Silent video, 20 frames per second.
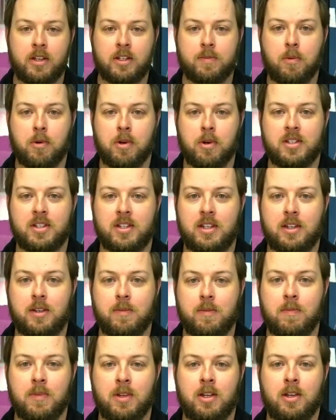sports
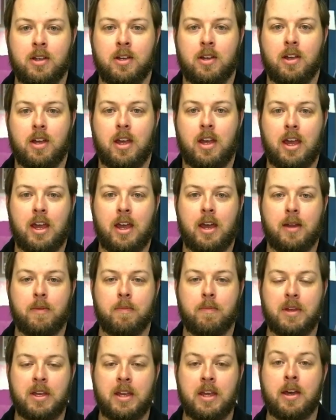team,
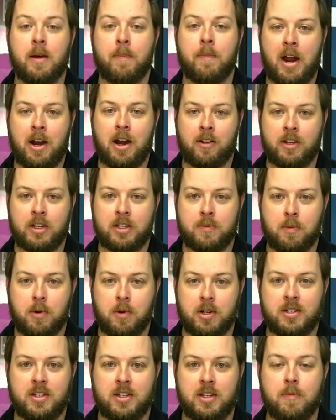and being a minor league
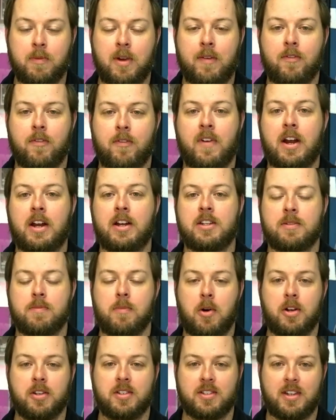sports team, we have a very
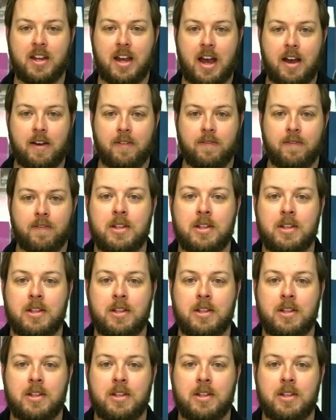small staff.